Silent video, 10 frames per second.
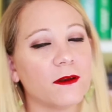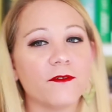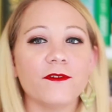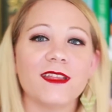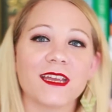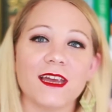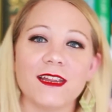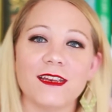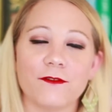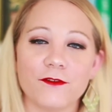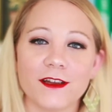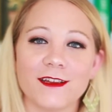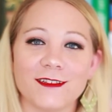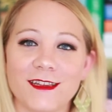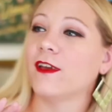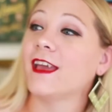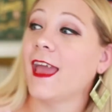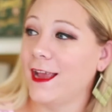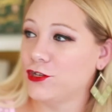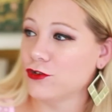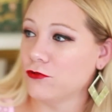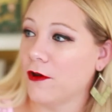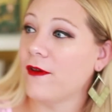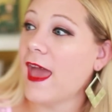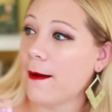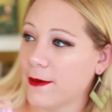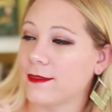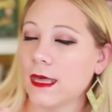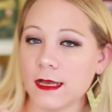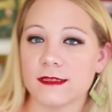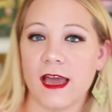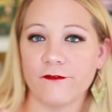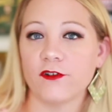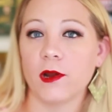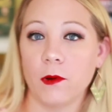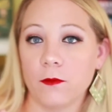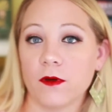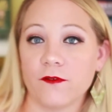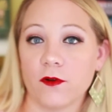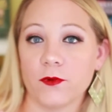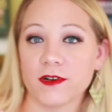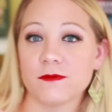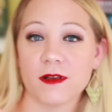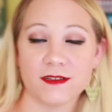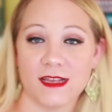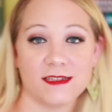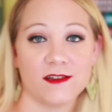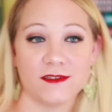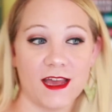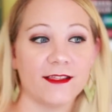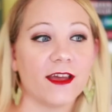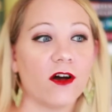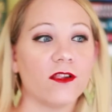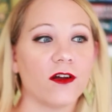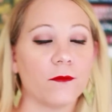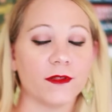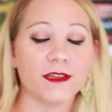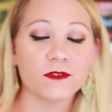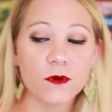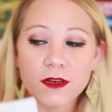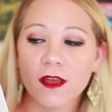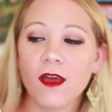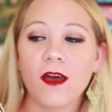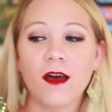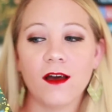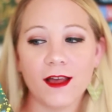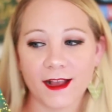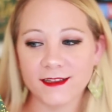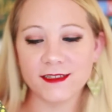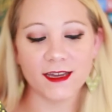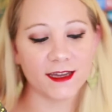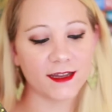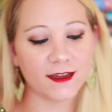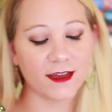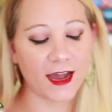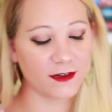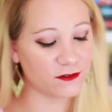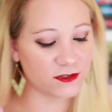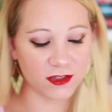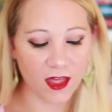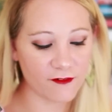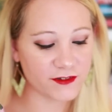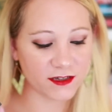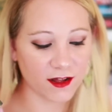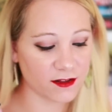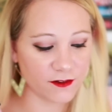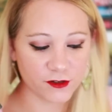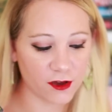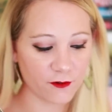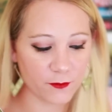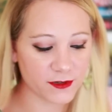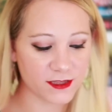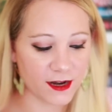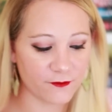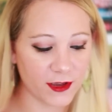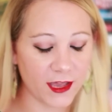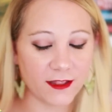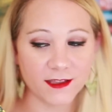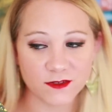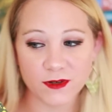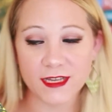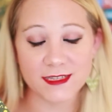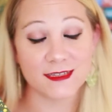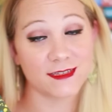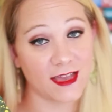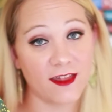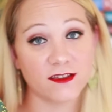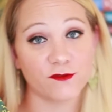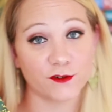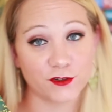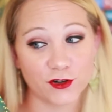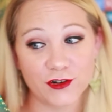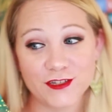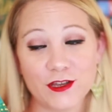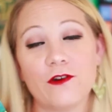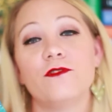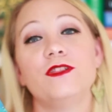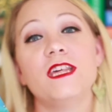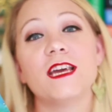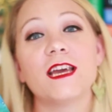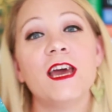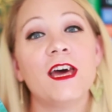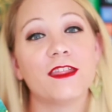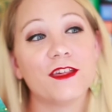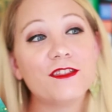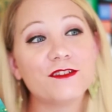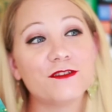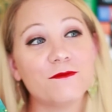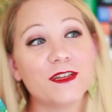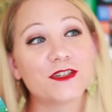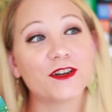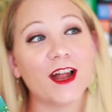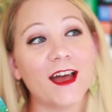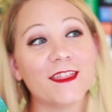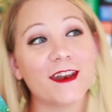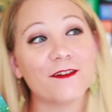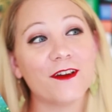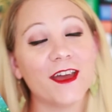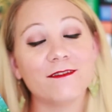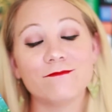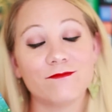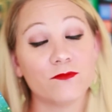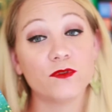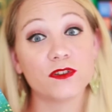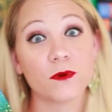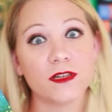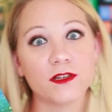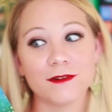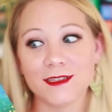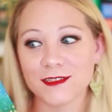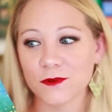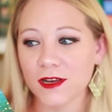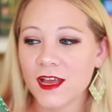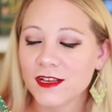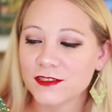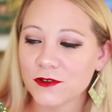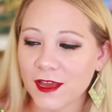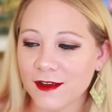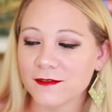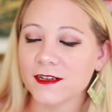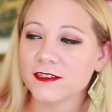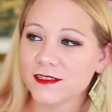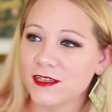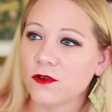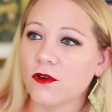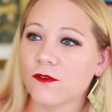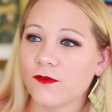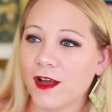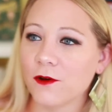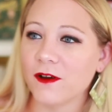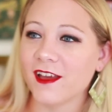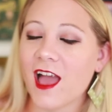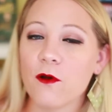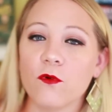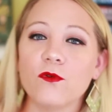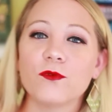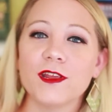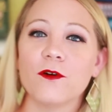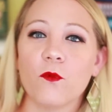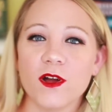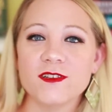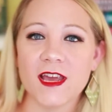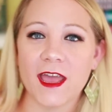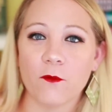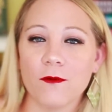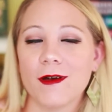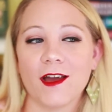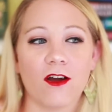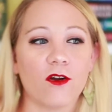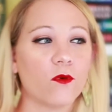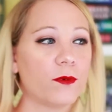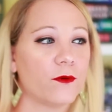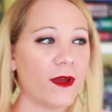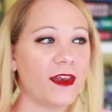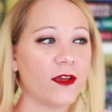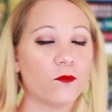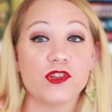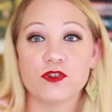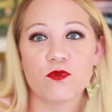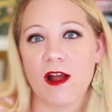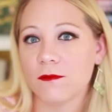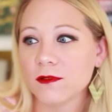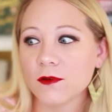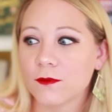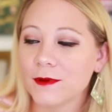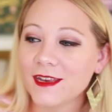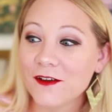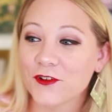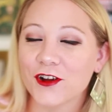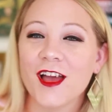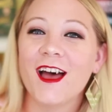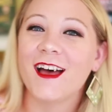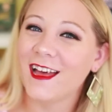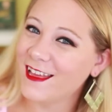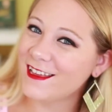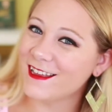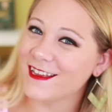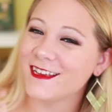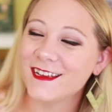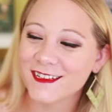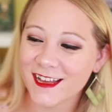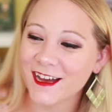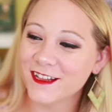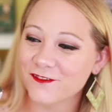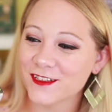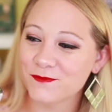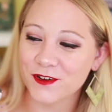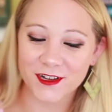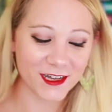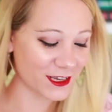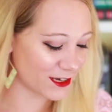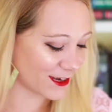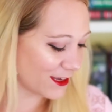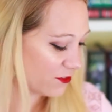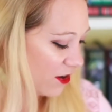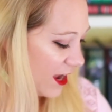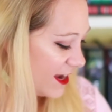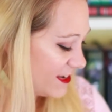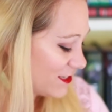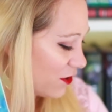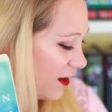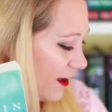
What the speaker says: but I feel like I need a freaking vacation of happy things after I read one of her books, because that's how sad they all are. But this one, I can say I loved it. I loved all of her books that I've read. This one is the saddest for sure. So if you think the other two made you cry that I read, lose weight till you read this one. So yeah, there is a sequel called Fly Away. I will read it one day when my heart will be ready, which probably will be never. I love this book. Cries.